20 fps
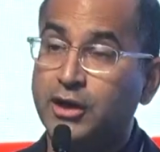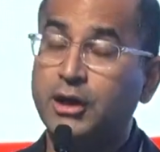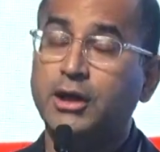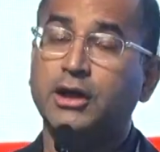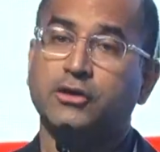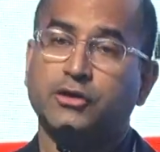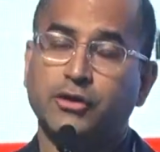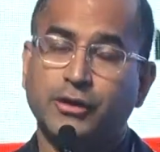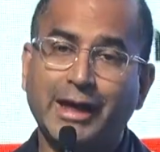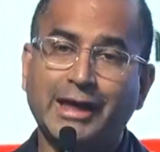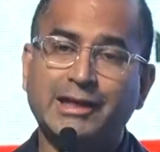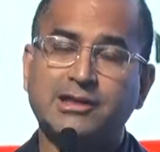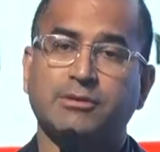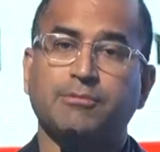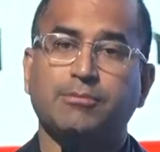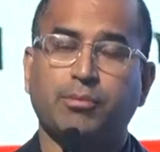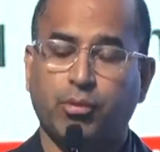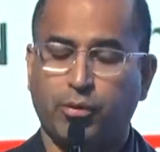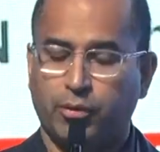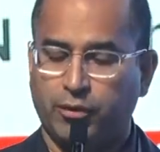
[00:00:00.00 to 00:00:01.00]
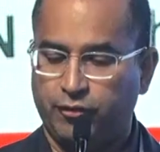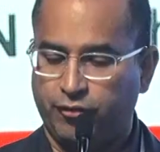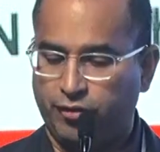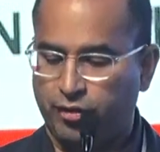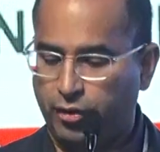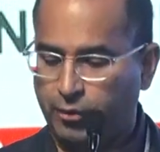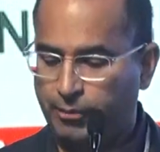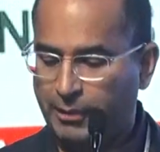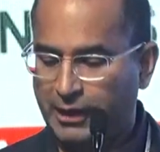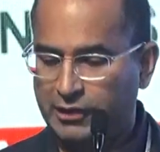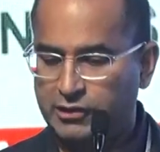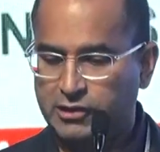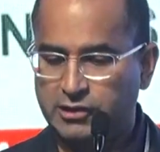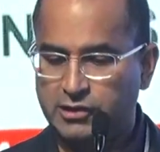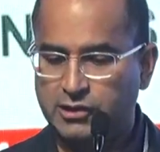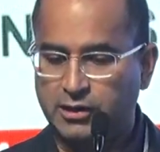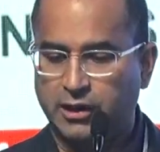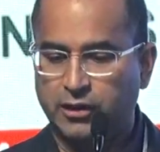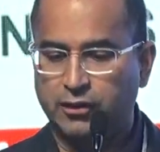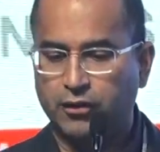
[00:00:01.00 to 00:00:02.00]
So that's important for your patients to
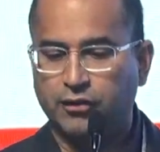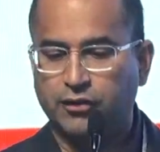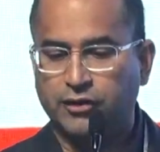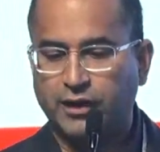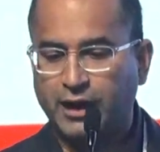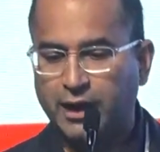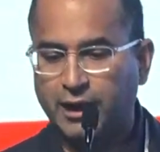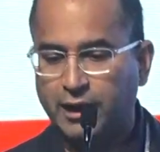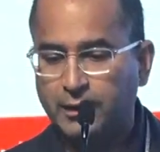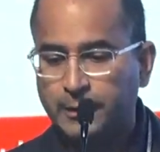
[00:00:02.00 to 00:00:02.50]
understand.